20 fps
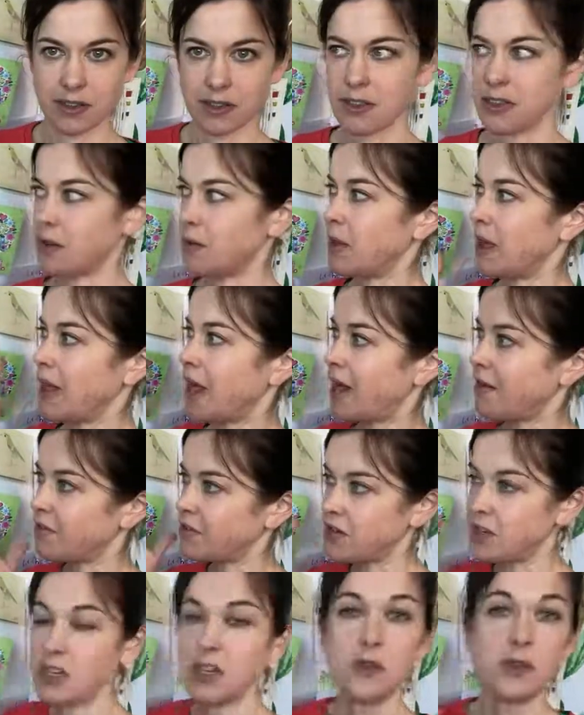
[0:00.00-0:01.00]
So they have a
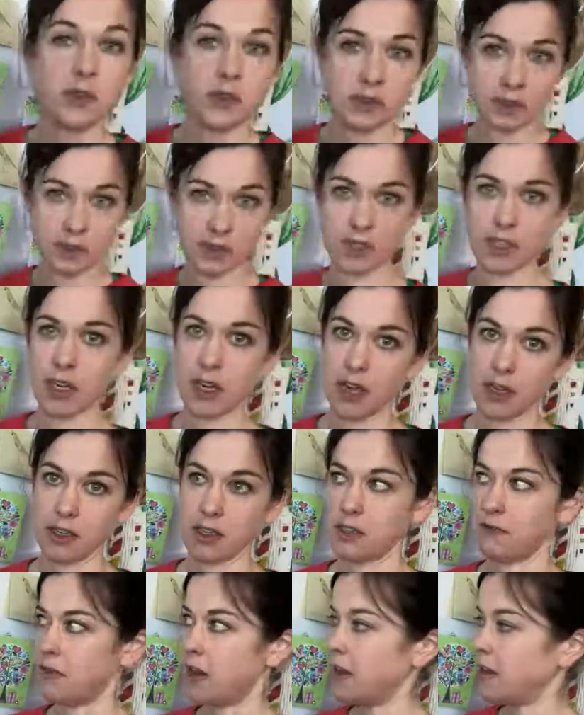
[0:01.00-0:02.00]
neutral
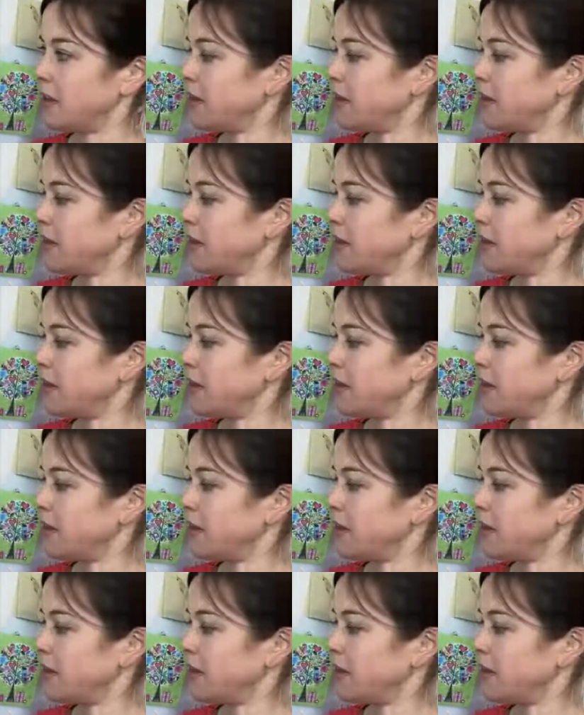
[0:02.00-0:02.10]
charge, right?